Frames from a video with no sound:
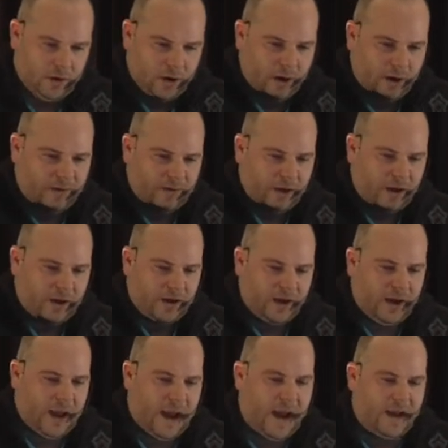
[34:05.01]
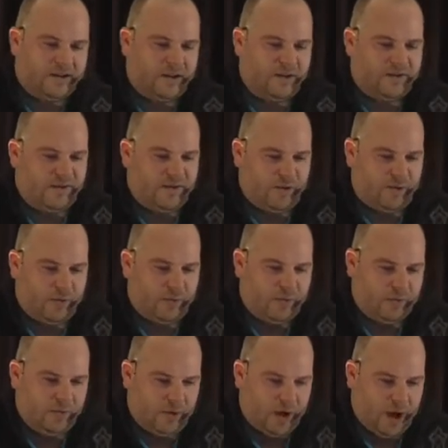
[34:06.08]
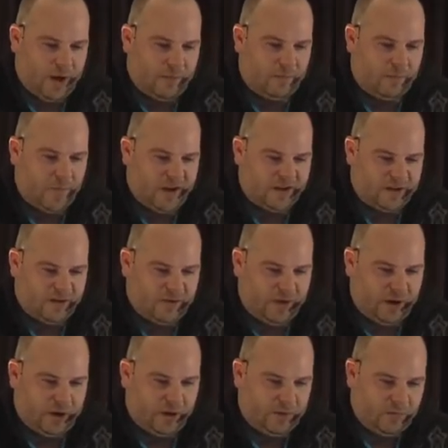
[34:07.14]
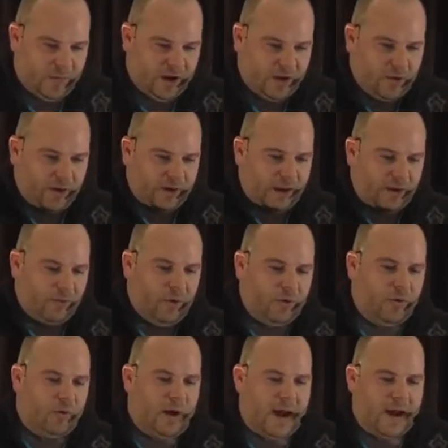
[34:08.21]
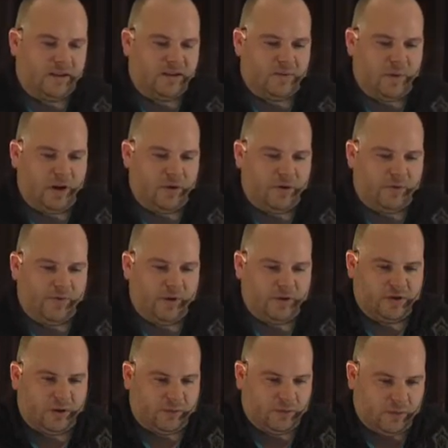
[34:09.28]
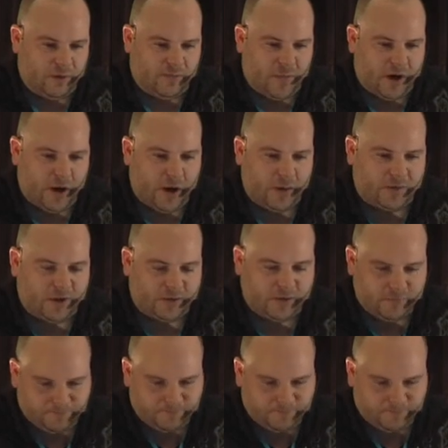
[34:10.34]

and then he adds it to basically by calling the local add speaker function of my object.